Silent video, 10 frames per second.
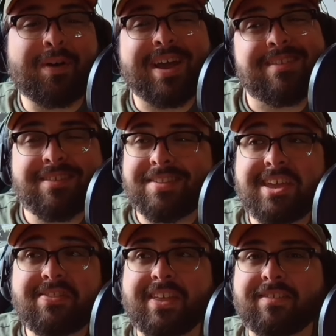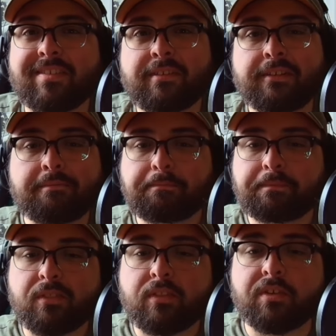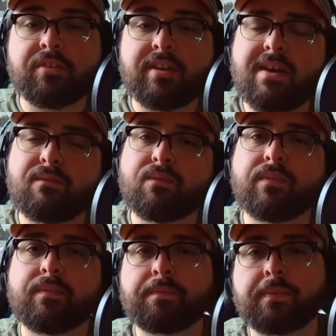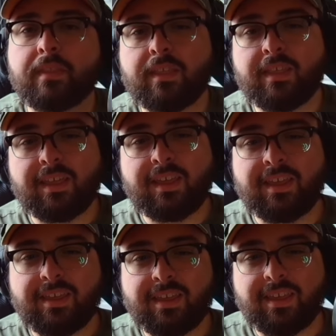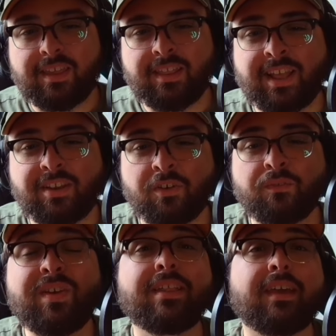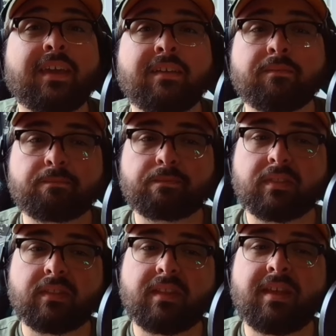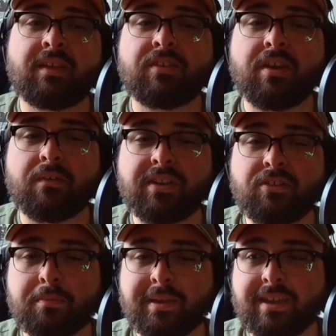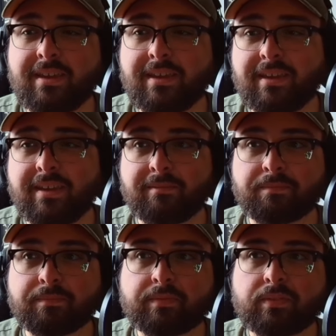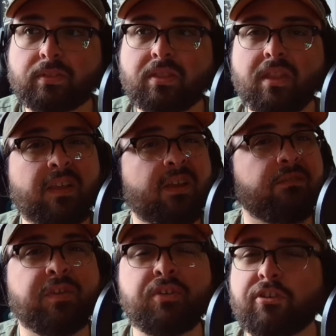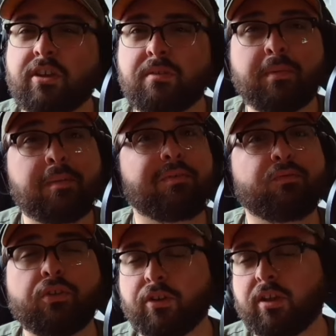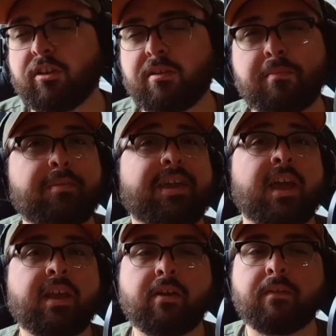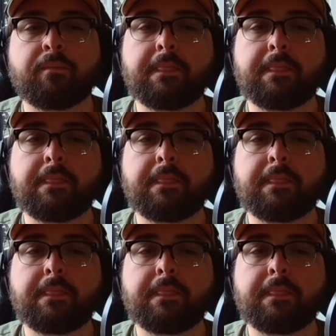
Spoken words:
Why is this like this? The stuff that you're feeling is going to be confusion, maybe frustration, maybe anger.